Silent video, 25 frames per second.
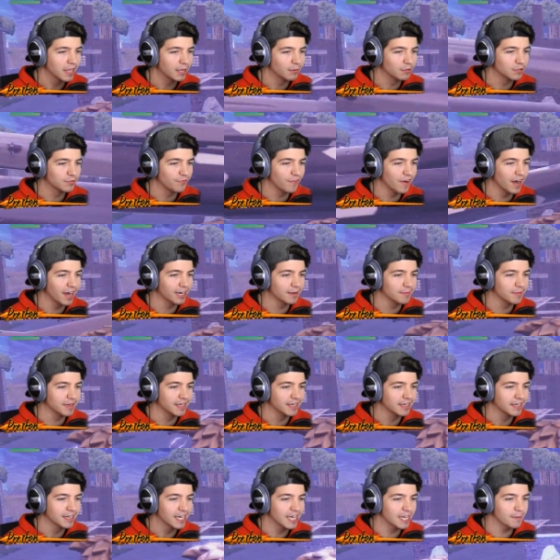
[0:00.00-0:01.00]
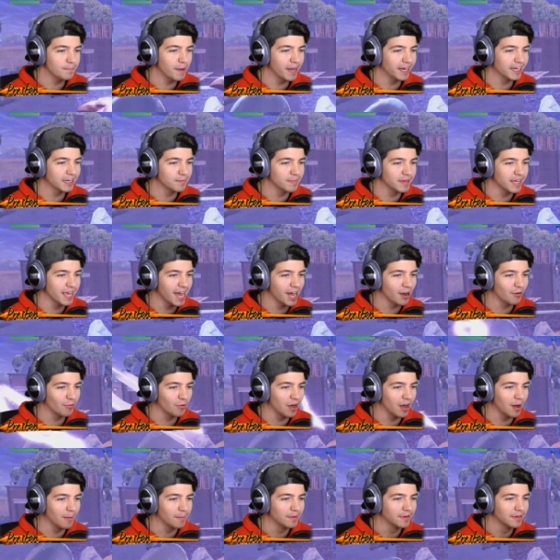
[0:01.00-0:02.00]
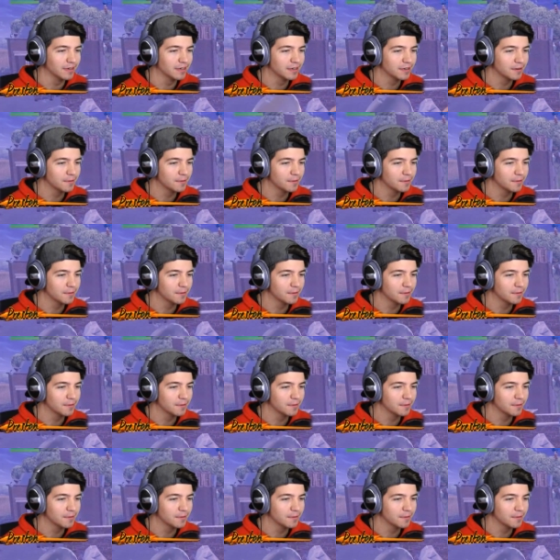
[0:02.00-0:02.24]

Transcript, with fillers: He was finding me. He baited me out, Rob.